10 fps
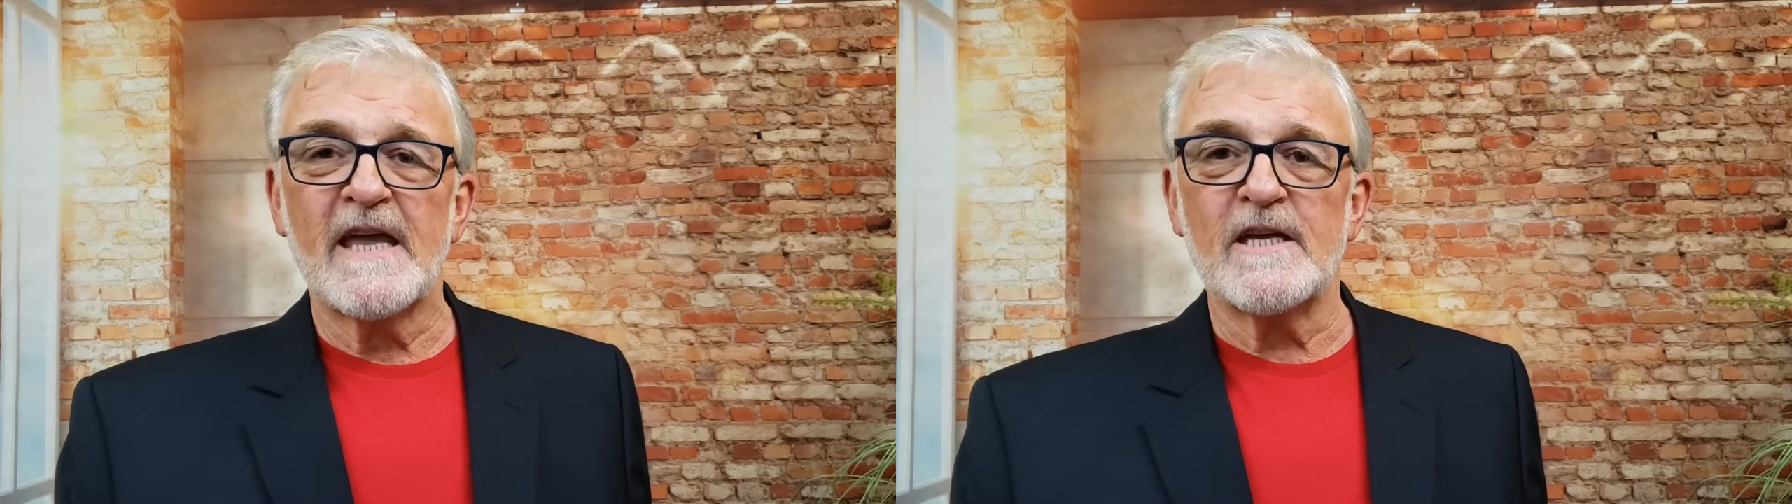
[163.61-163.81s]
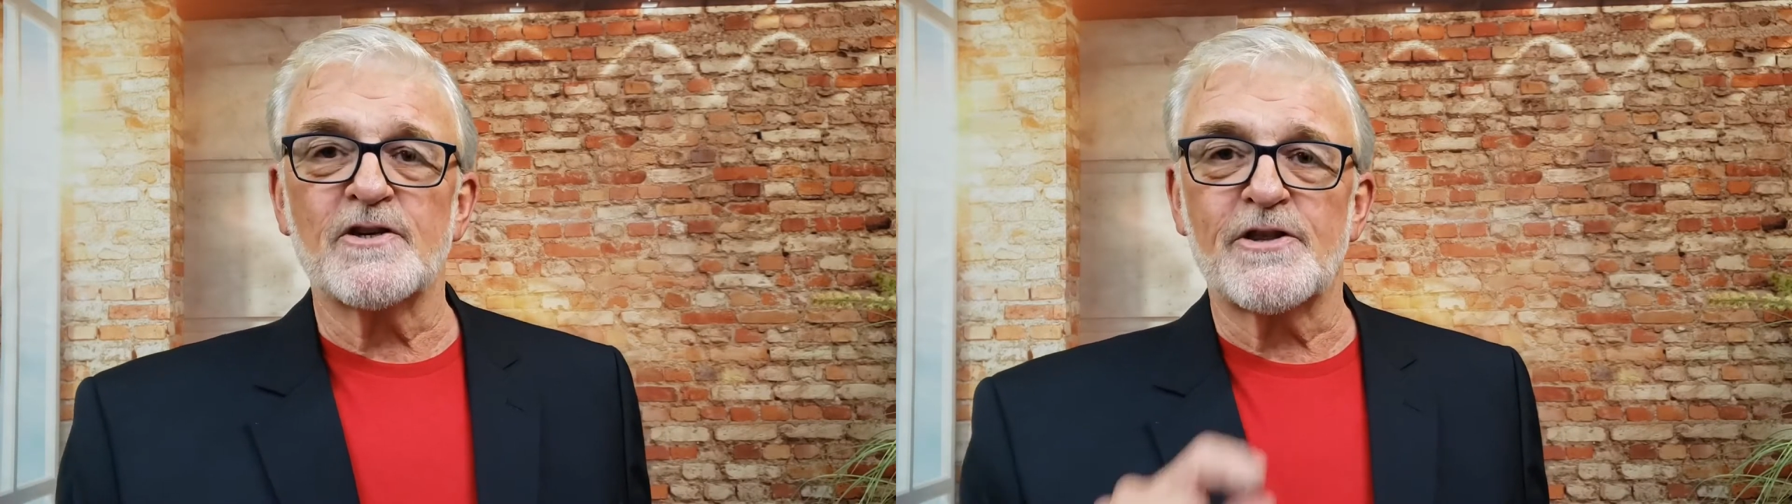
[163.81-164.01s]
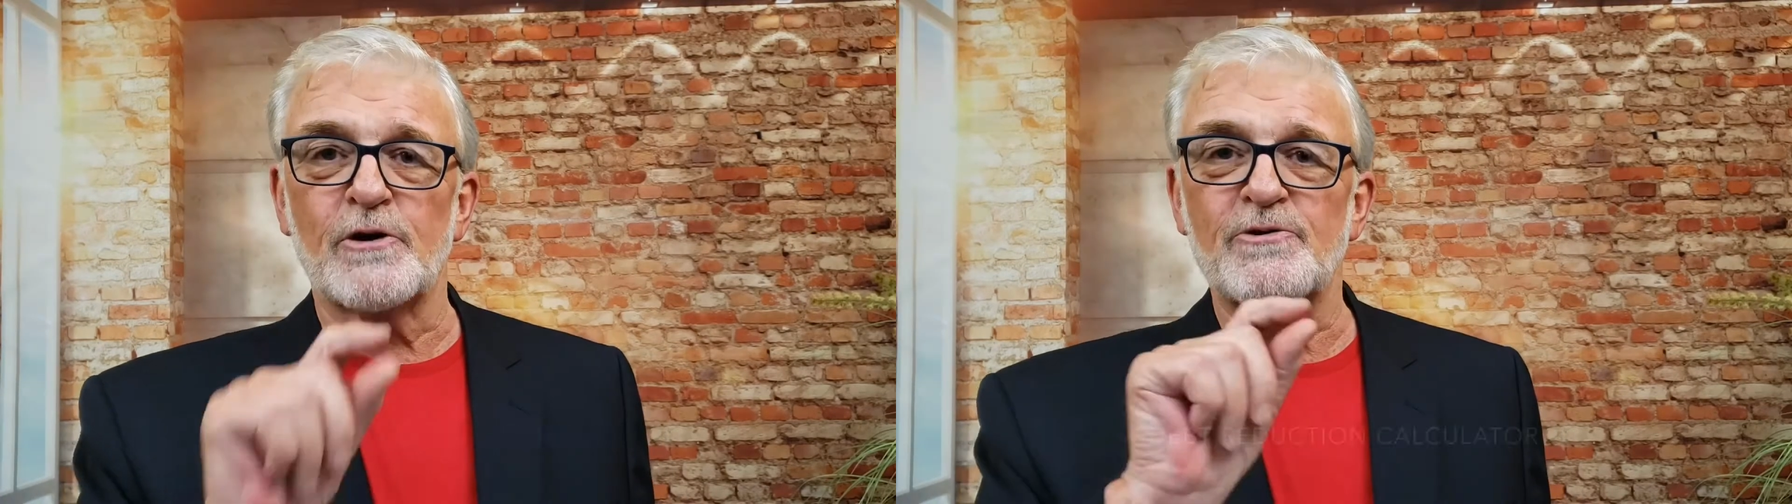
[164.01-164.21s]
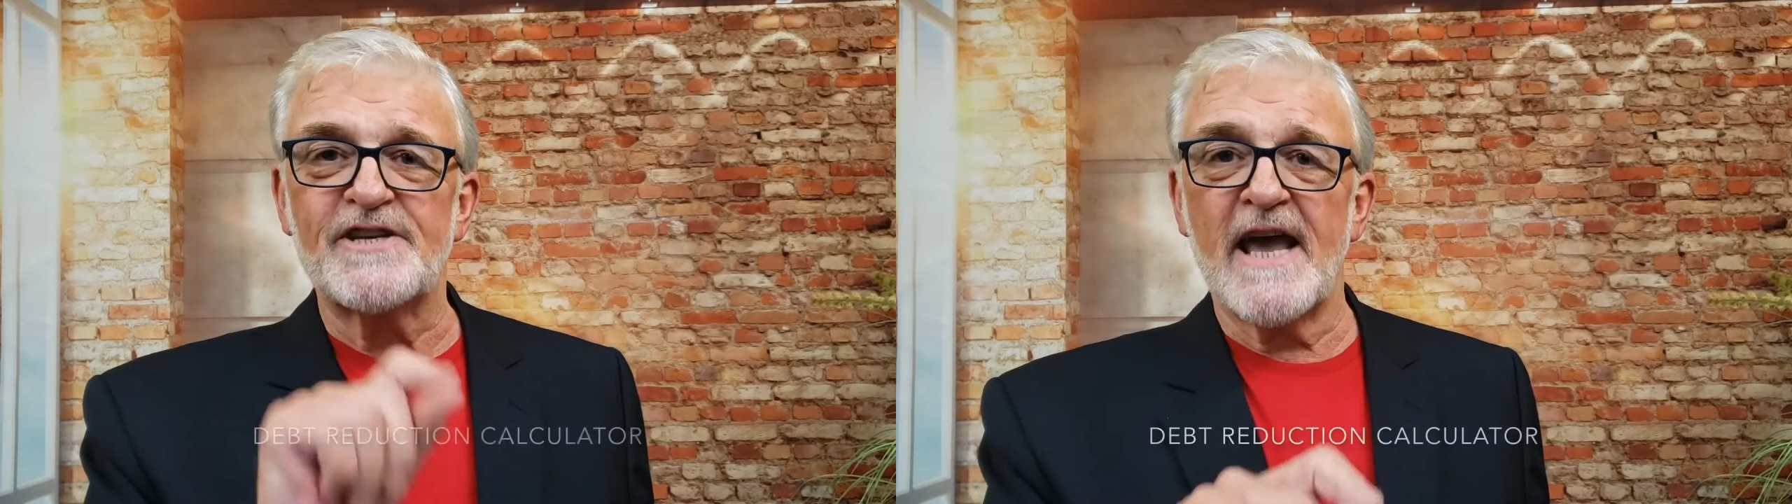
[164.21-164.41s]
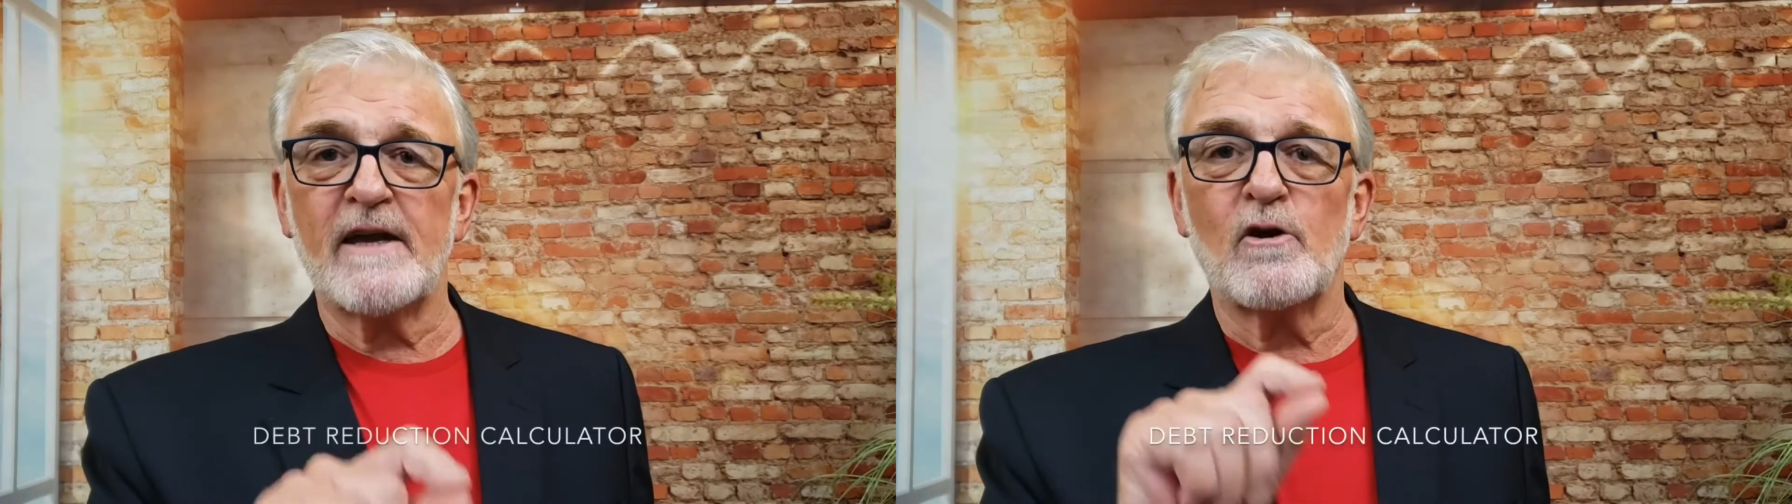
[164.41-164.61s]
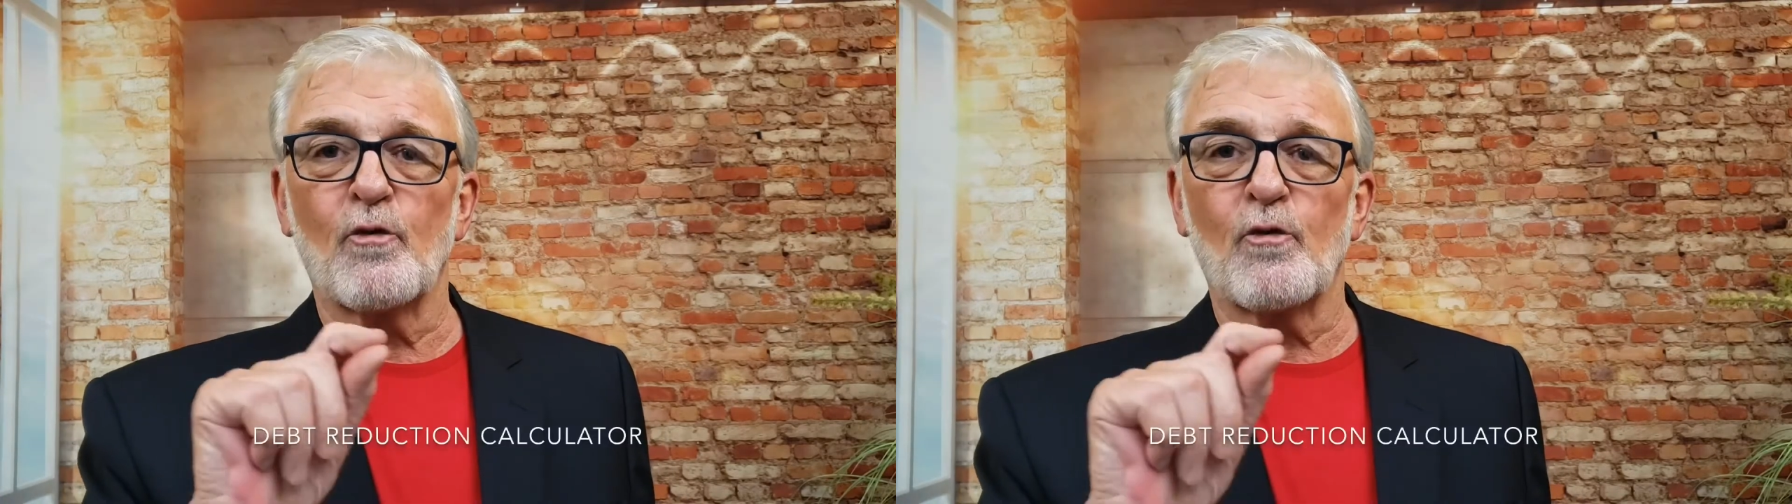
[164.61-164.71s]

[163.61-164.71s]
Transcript: is their debt